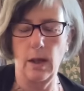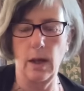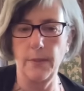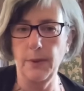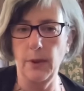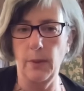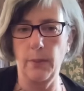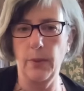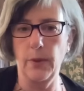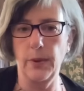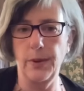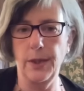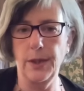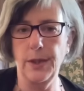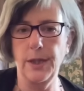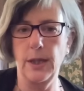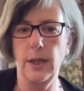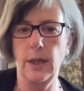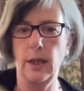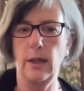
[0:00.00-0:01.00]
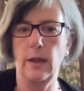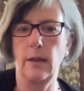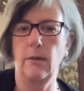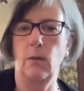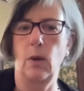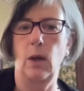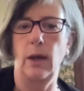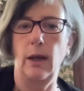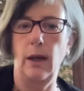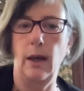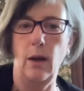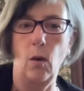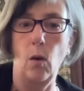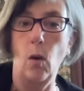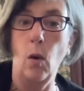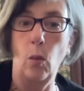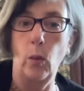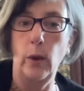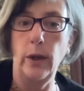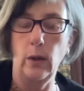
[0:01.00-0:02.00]
I'm not predicting. Well,
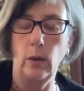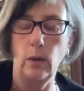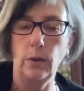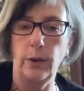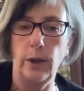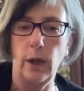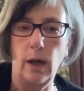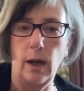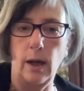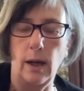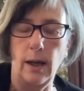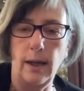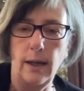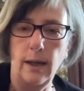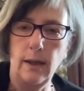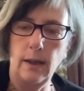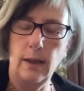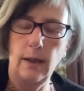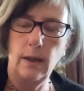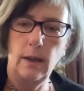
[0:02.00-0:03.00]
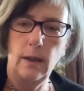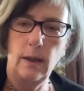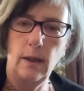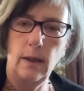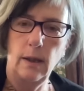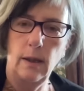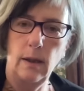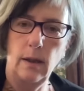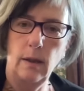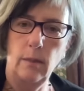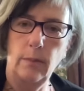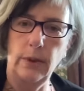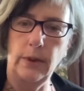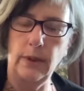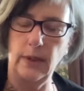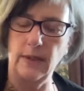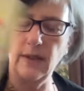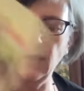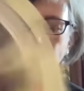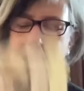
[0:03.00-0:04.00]
we all die.
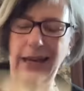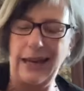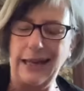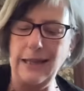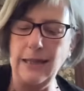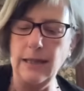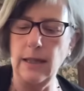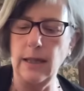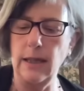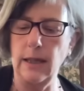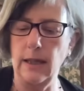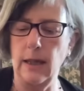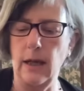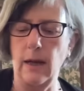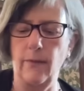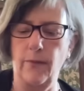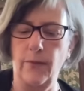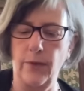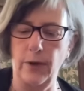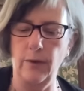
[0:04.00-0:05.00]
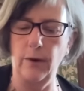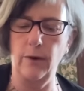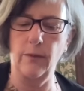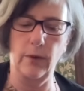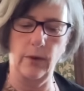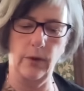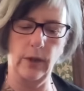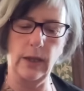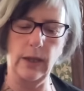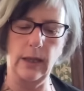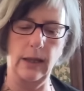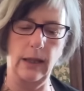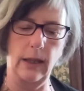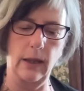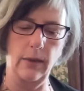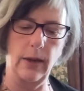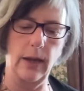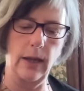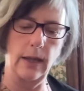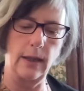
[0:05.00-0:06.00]
But there's an ending, a very, very
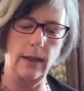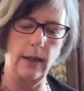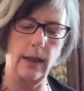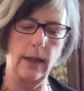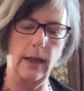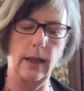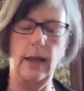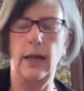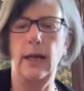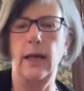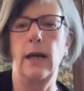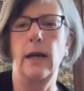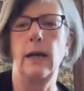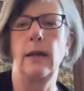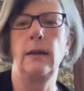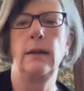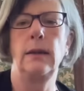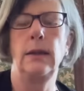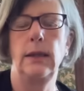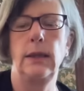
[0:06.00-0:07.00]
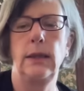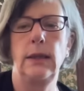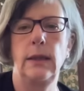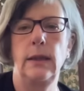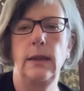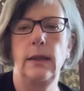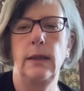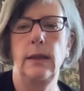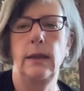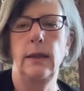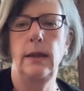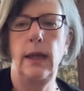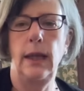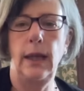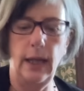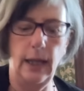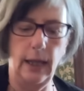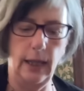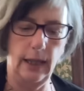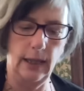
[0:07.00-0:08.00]
clear ending here.
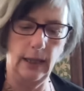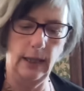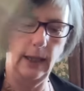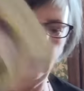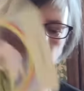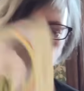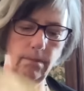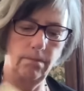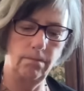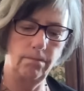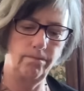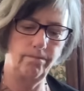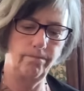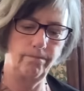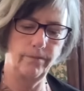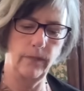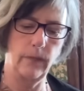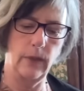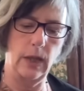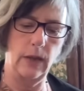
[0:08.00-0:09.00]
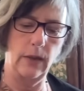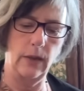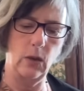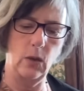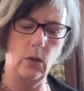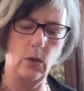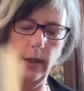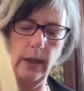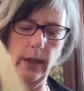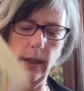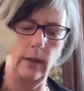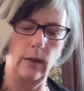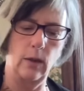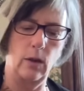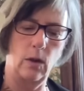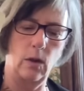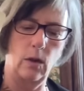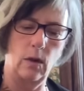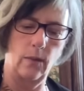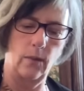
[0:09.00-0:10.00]
Healing and the Queen
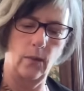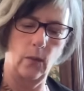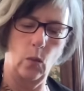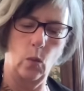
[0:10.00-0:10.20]
of